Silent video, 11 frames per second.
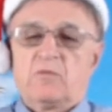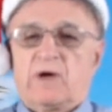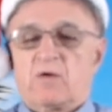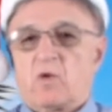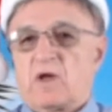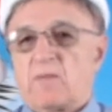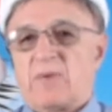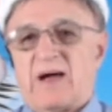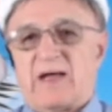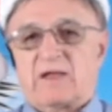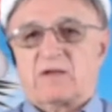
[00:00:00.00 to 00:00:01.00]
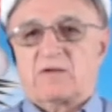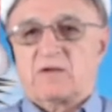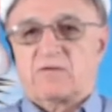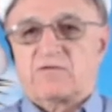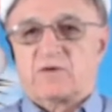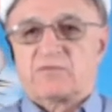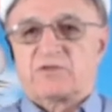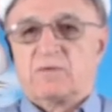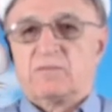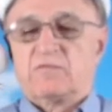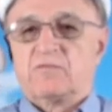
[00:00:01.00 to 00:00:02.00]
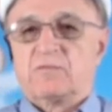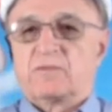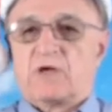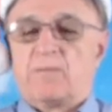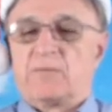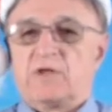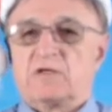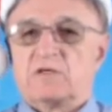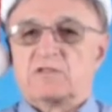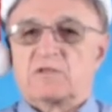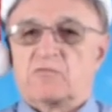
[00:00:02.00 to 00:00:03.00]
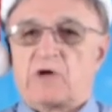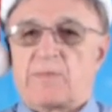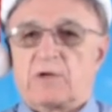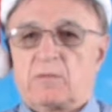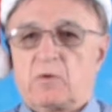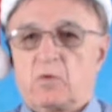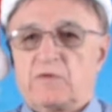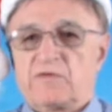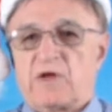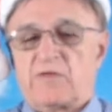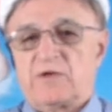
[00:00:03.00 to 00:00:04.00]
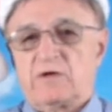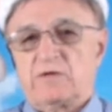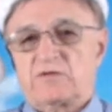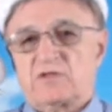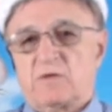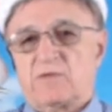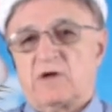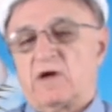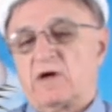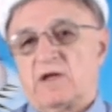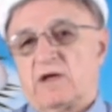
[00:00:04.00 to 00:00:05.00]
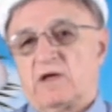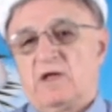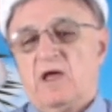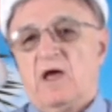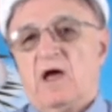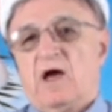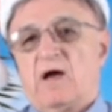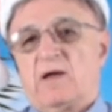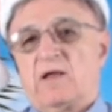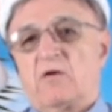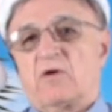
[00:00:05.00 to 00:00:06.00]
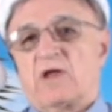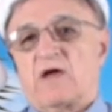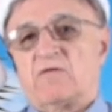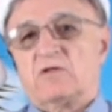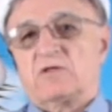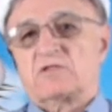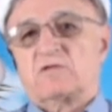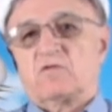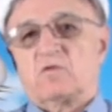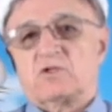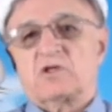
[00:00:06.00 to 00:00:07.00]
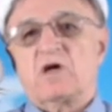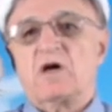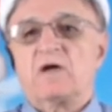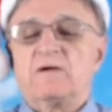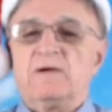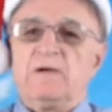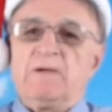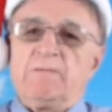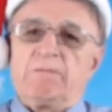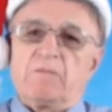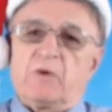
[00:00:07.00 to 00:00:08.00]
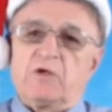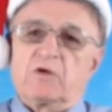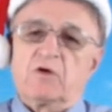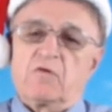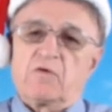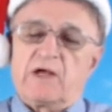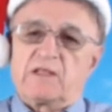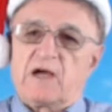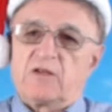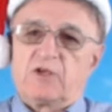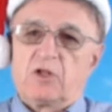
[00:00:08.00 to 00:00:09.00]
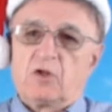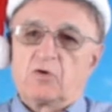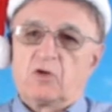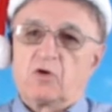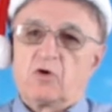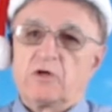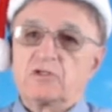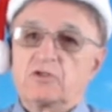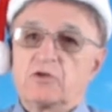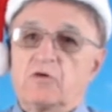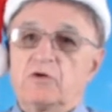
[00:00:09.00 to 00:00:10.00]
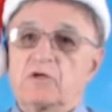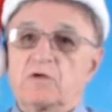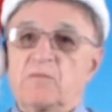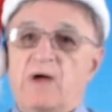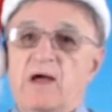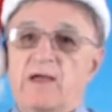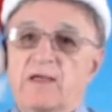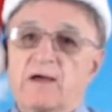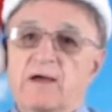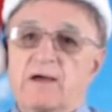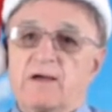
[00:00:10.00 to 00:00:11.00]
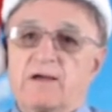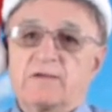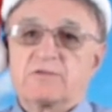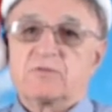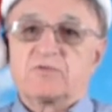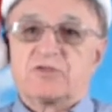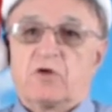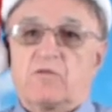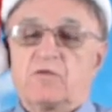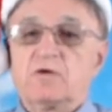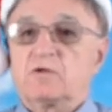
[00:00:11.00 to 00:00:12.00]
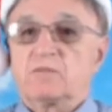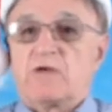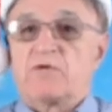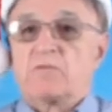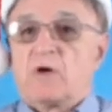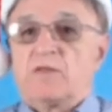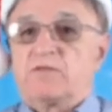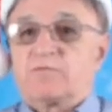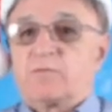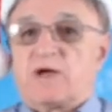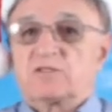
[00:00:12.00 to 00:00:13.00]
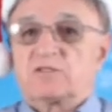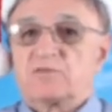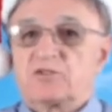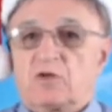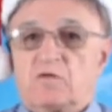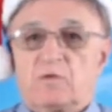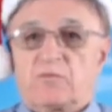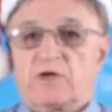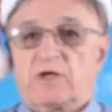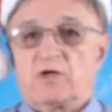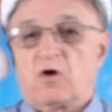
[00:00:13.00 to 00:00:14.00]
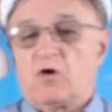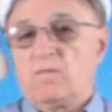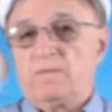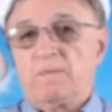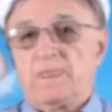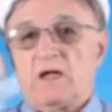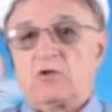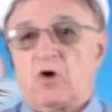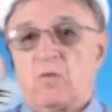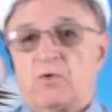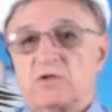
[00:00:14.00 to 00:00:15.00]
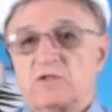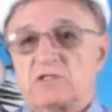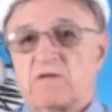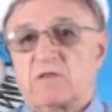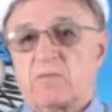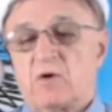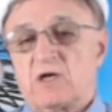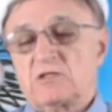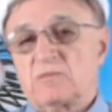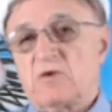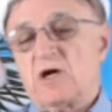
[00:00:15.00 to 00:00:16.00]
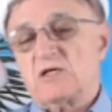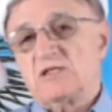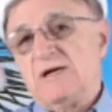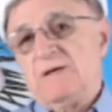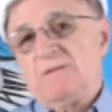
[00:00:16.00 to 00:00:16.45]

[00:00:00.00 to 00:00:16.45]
You might want to buy it from some company. There's some reputable ones out there. There's some that aren't. I don't have a list of which aren't. But you can go right down to your local coin store and you can buy some silver every month. Buy some silver, bring it home. Don't put it in a safe deposit box.